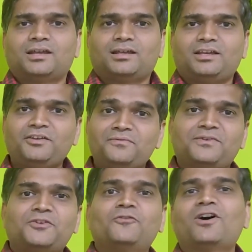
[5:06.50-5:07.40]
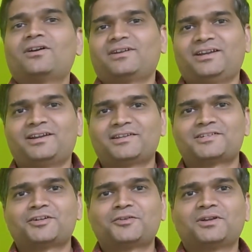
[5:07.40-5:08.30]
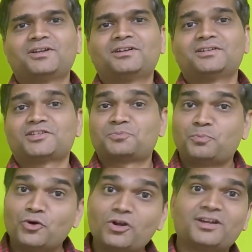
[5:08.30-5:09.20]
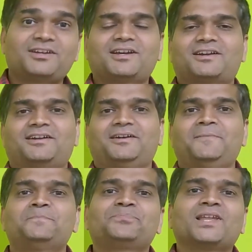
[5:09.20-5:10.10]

If you are interested to learn spoken Kannada,